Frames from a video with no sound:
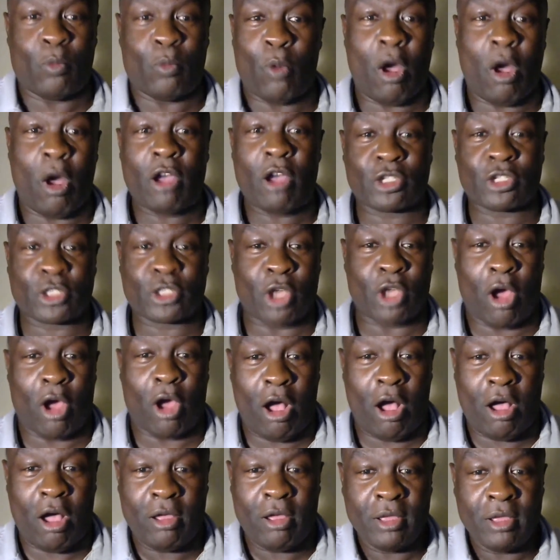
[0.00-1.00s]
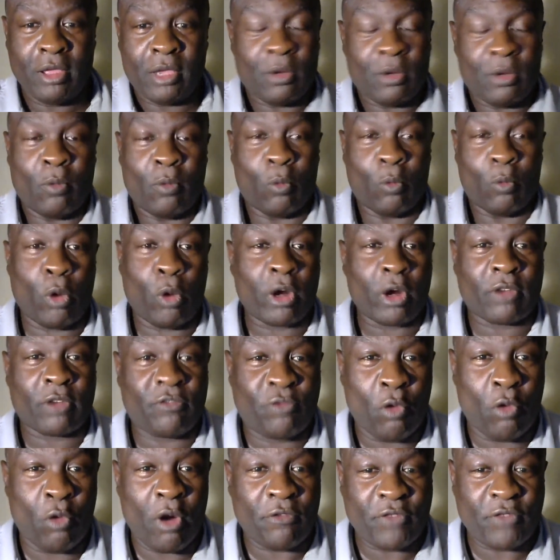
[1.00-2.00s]
up, walks tall, work
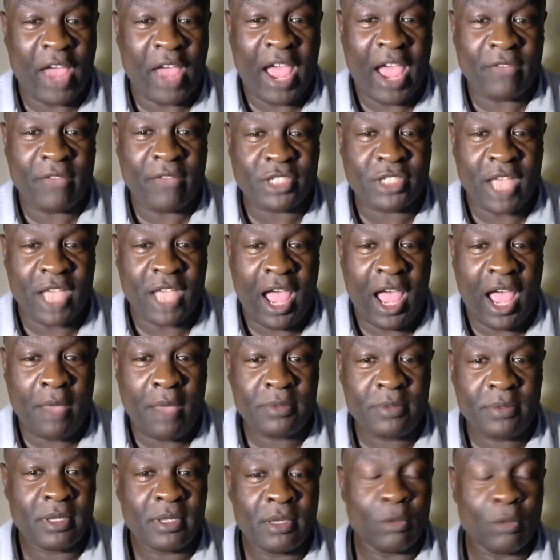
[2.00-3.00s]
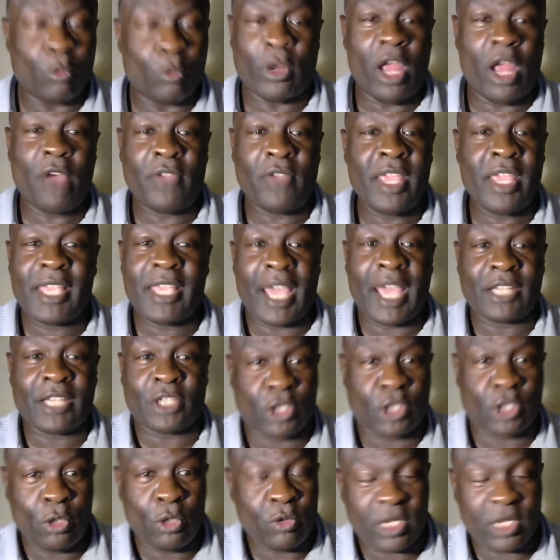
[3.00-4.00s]
4 or 5 jobs, whatever he got to
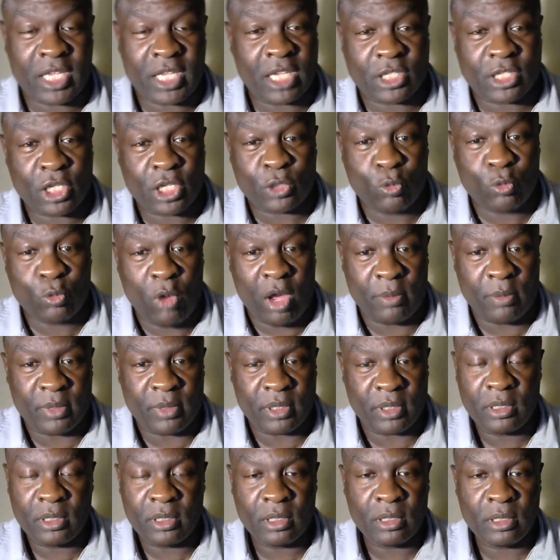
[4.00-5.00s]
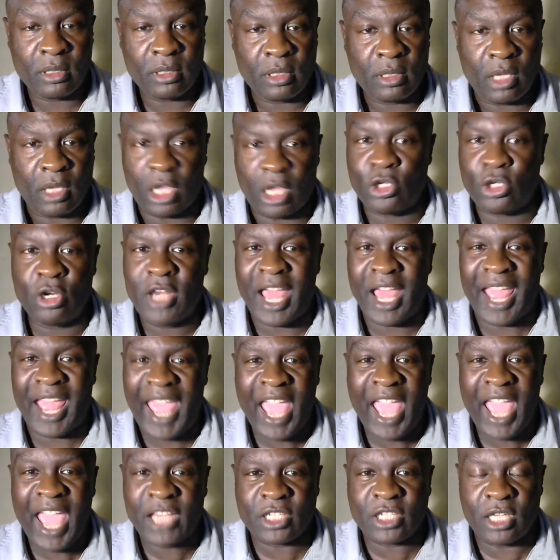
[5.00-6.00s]
do to get this woman. And you're not
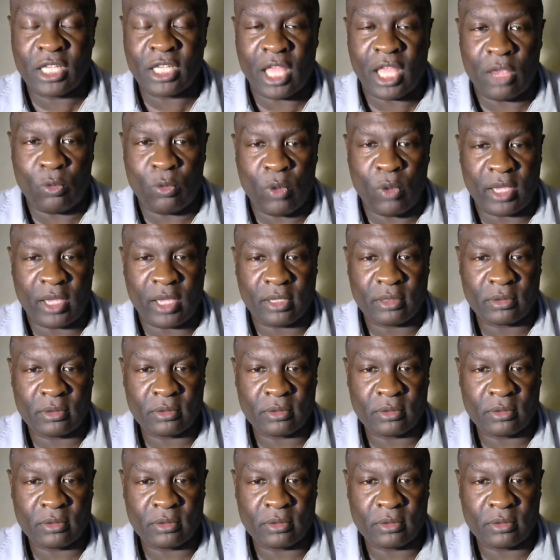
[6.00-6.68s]
acting that way.